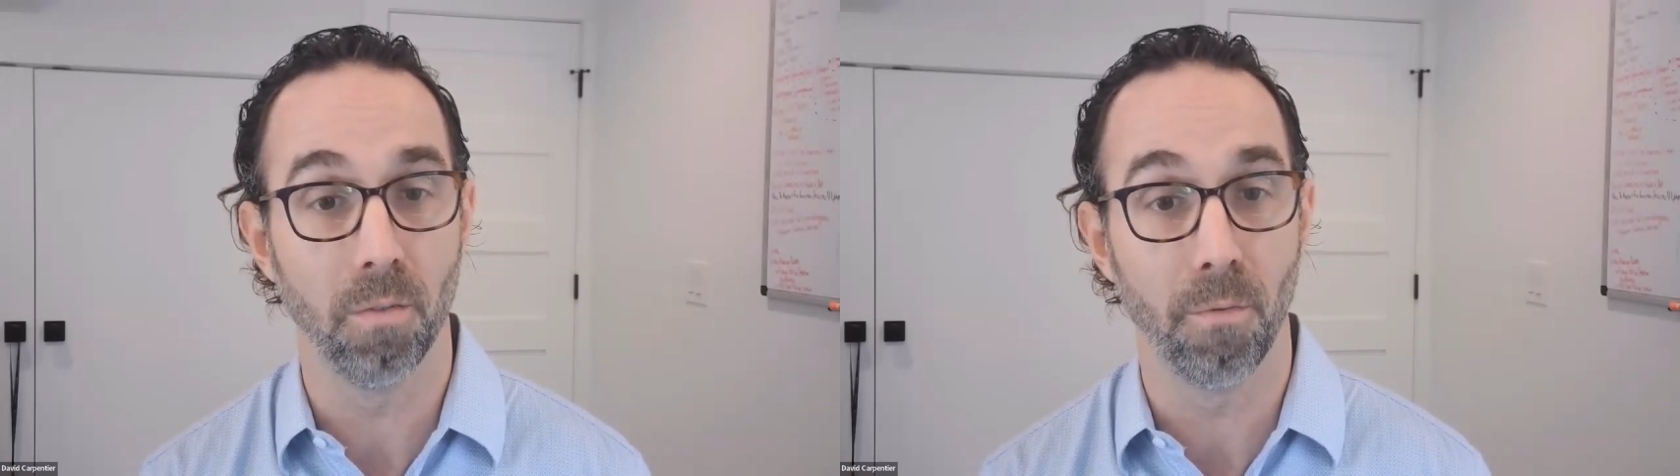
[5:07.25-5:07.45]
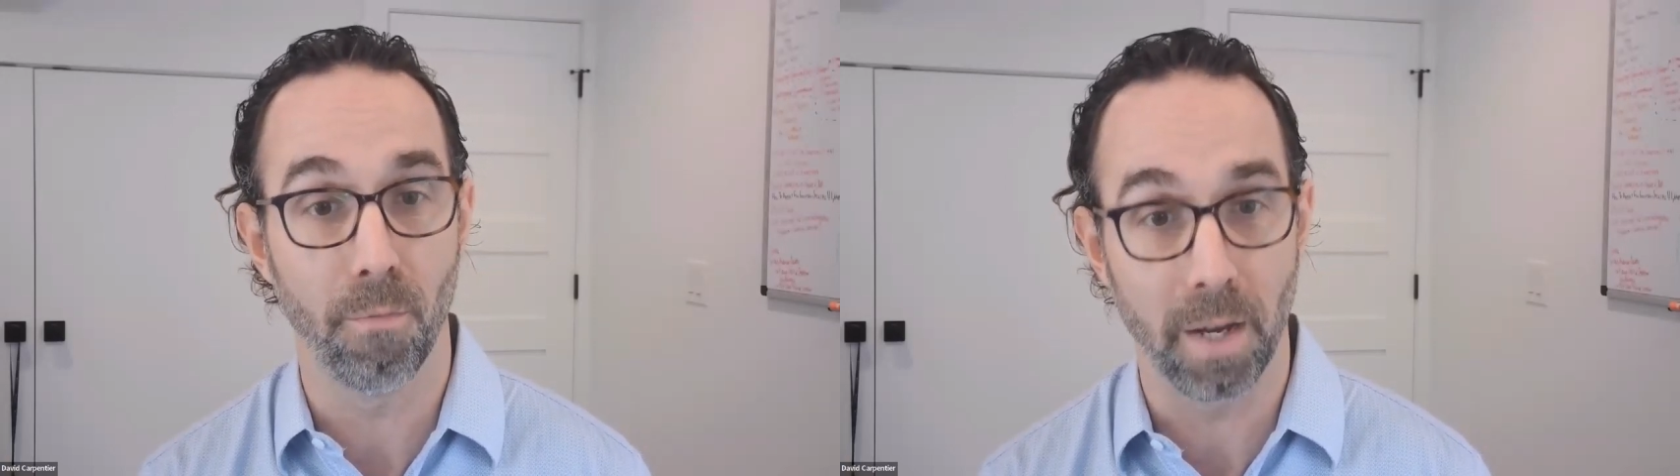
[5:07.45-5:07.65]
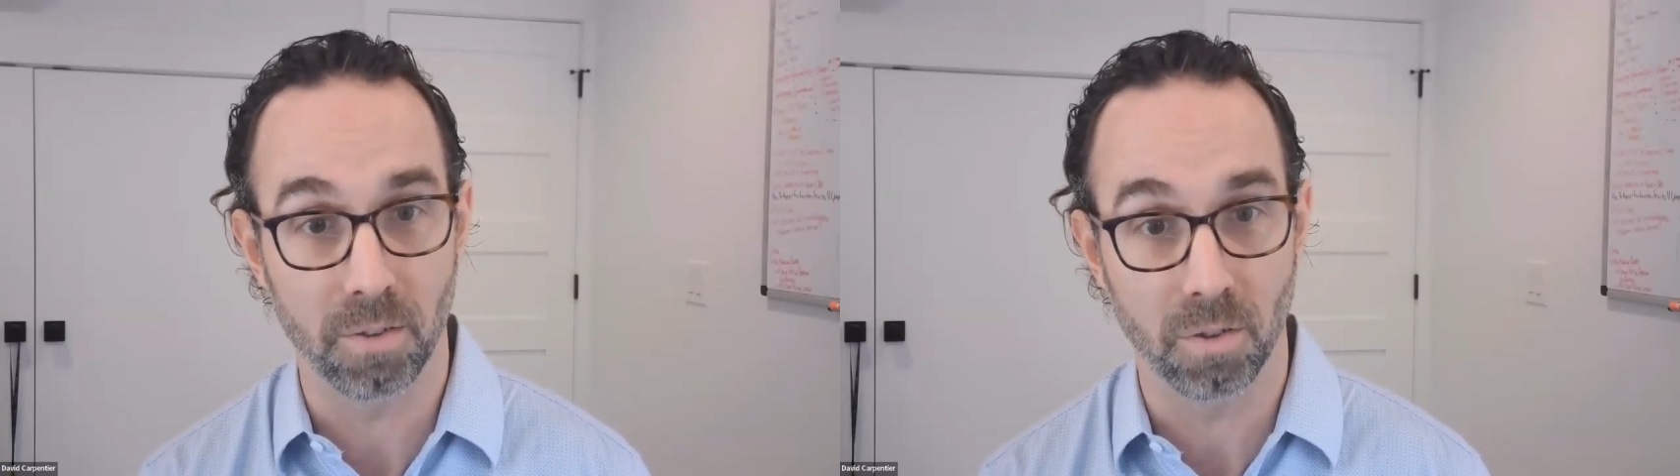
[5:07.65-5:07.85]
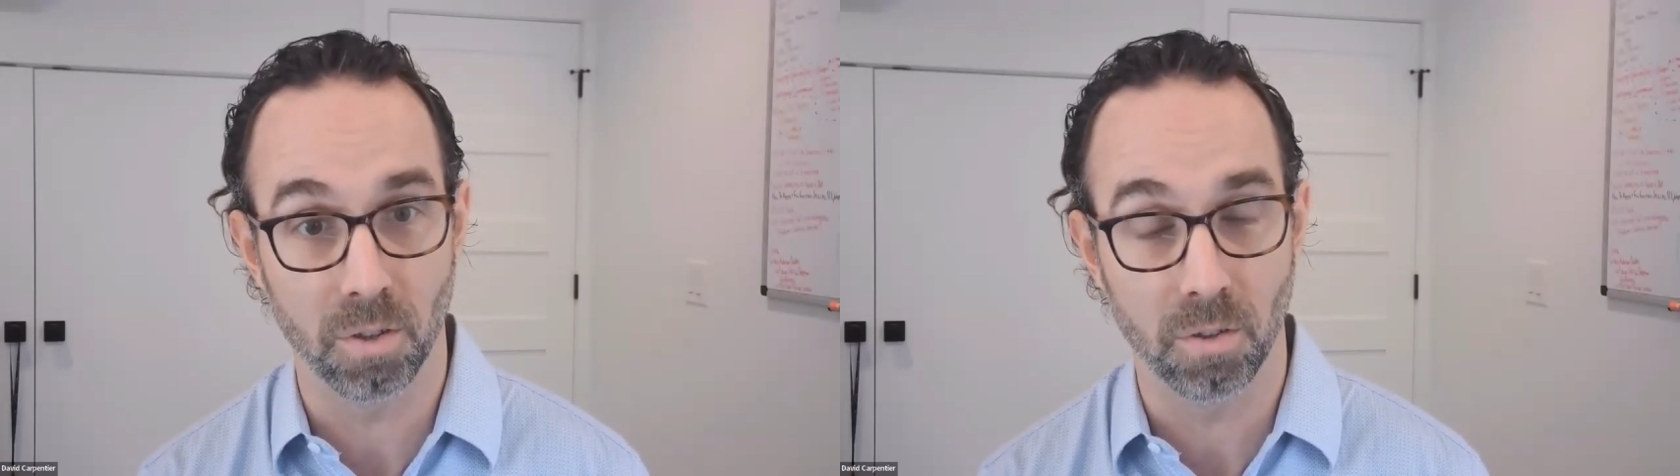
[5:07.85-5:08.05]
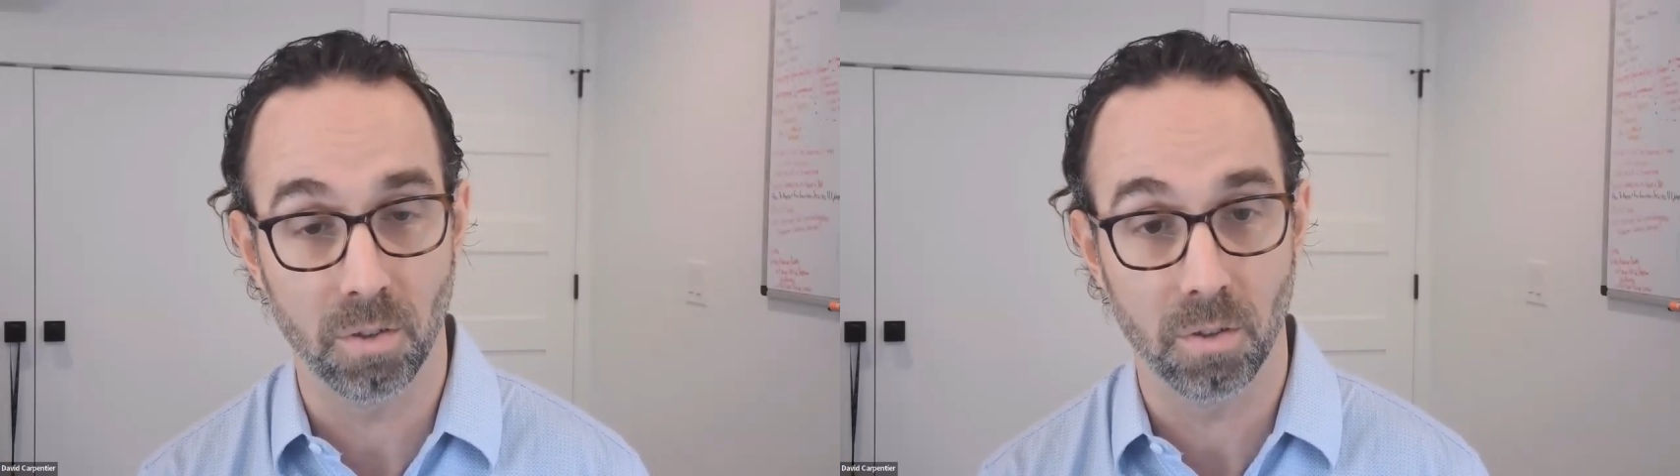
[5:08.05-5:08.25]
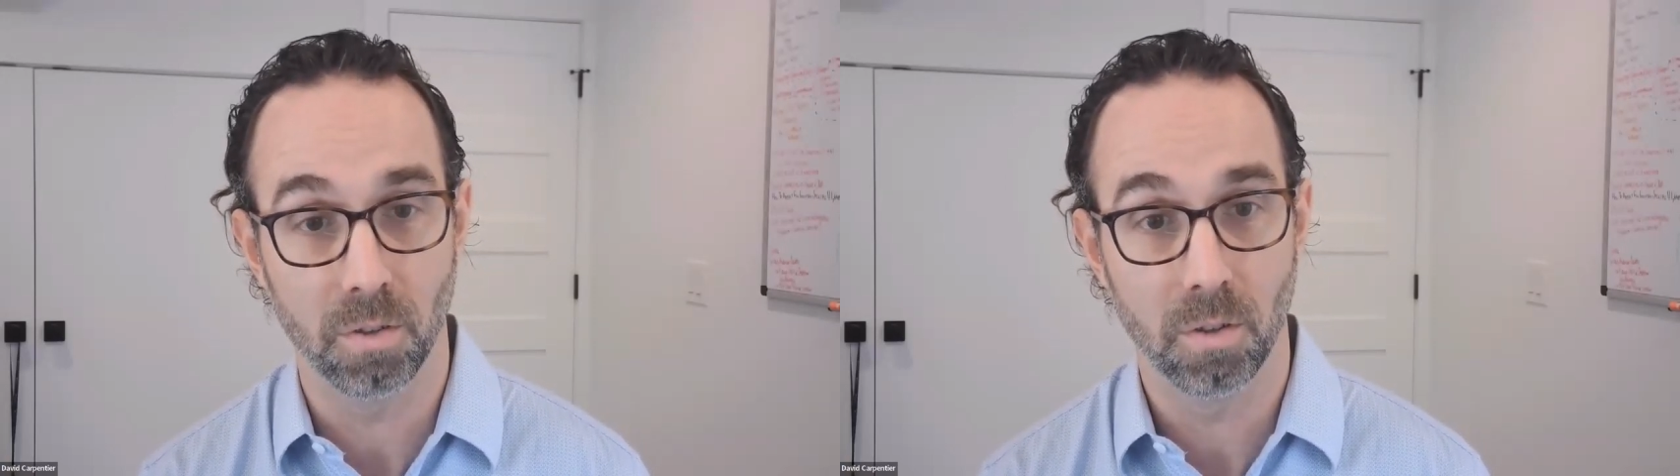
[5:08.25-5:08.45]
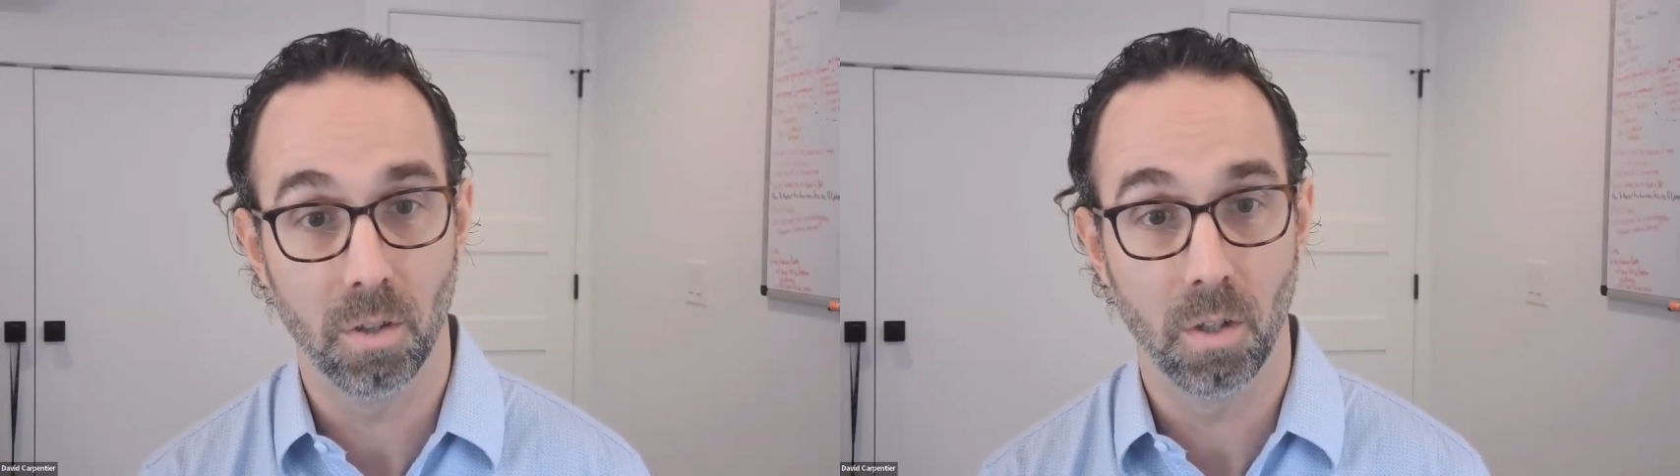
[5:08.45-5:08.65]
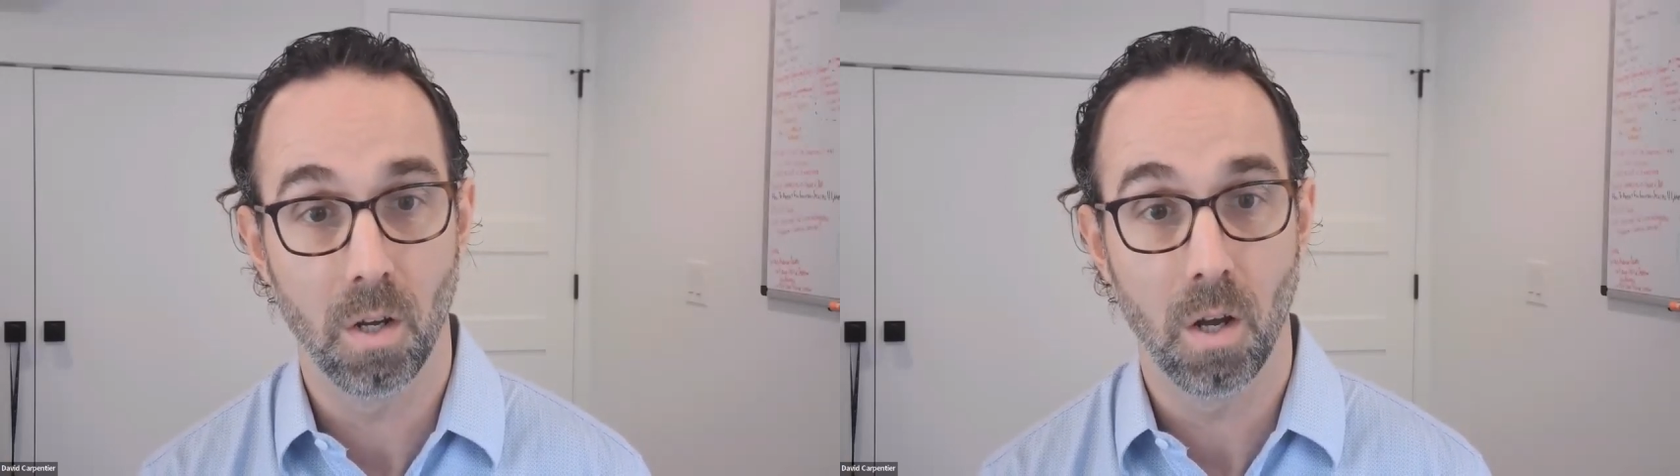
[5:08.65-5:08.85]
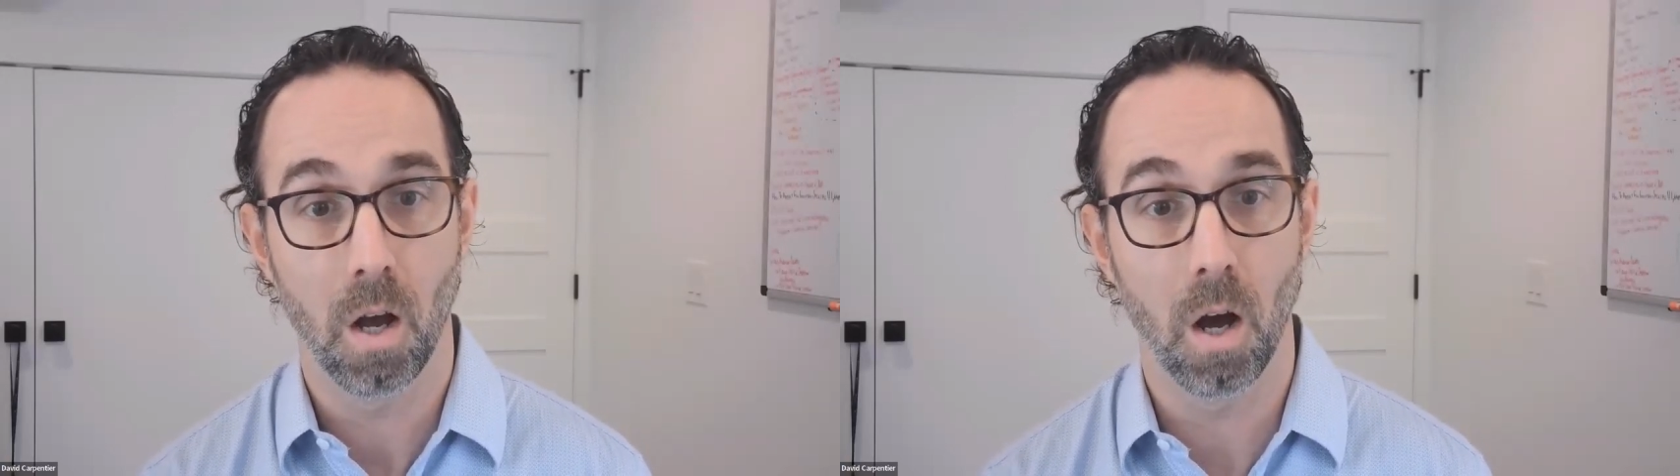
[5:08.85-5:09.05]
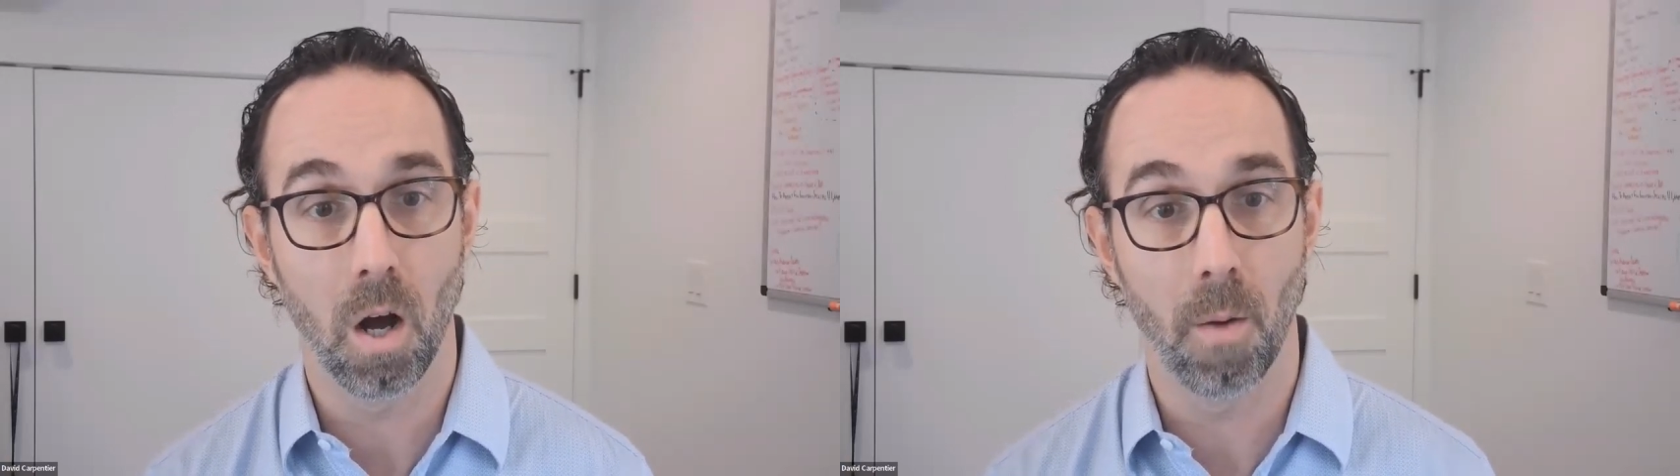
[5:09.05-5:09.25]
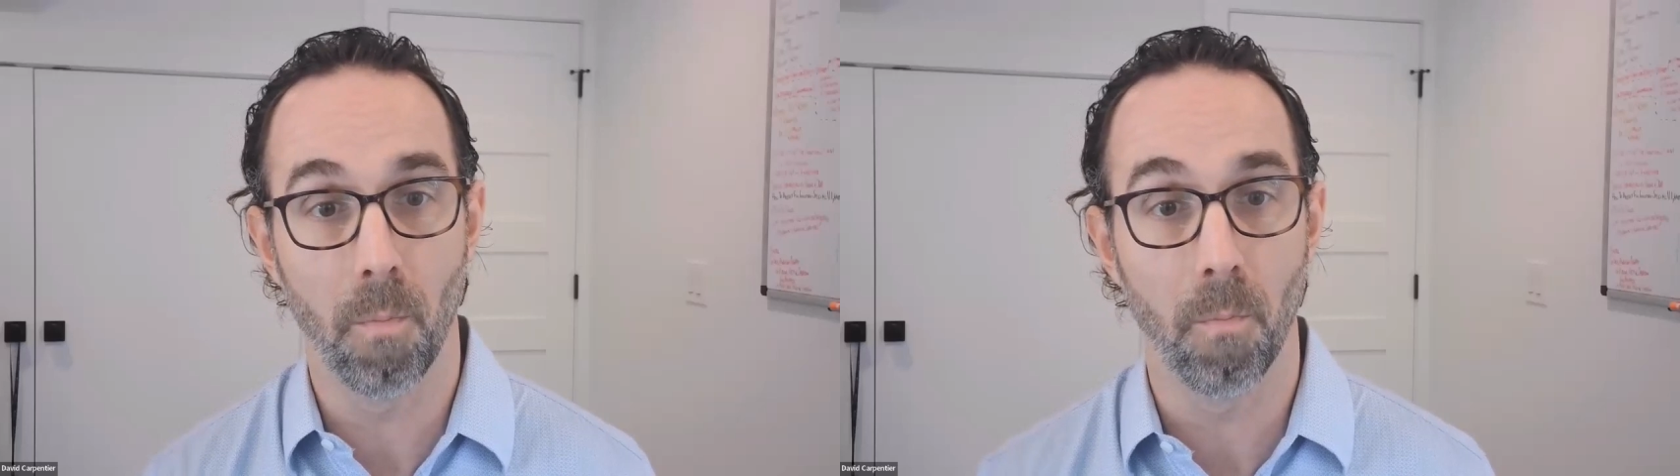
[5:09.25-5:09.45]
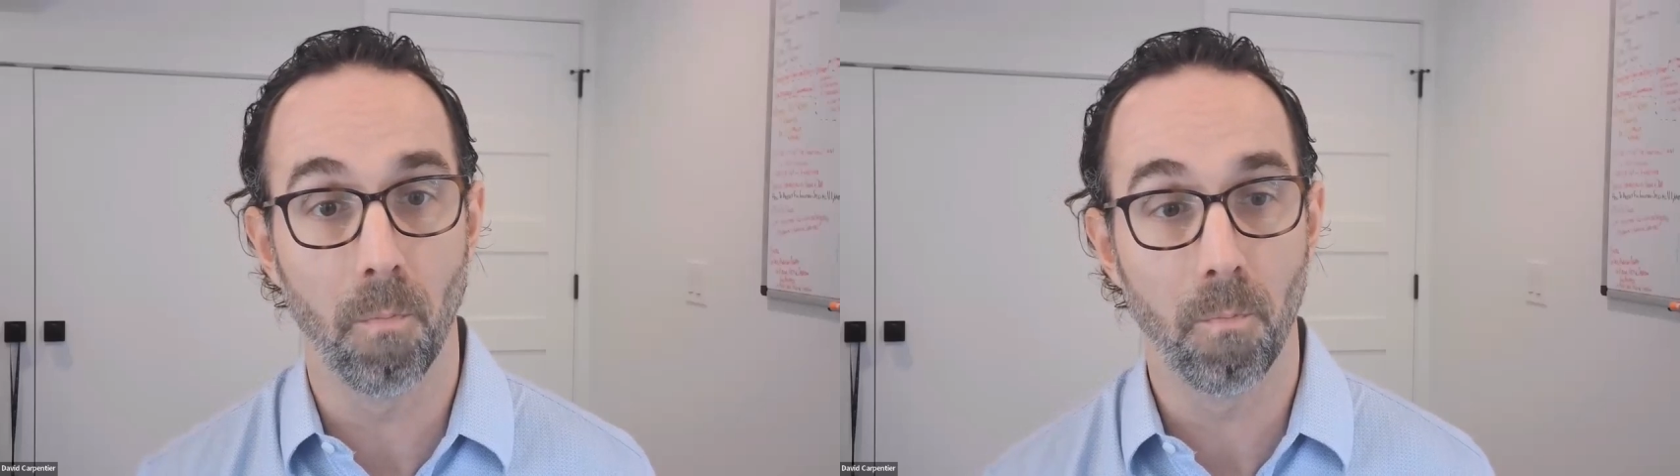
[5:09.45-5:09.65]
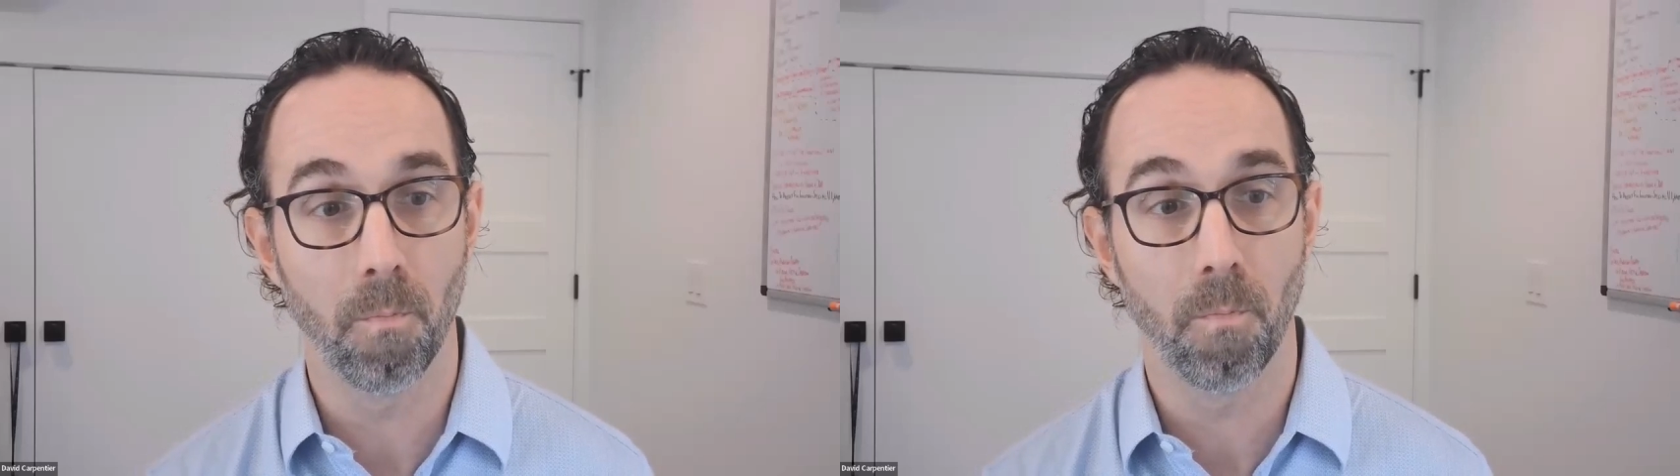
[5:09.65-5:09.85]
investors that want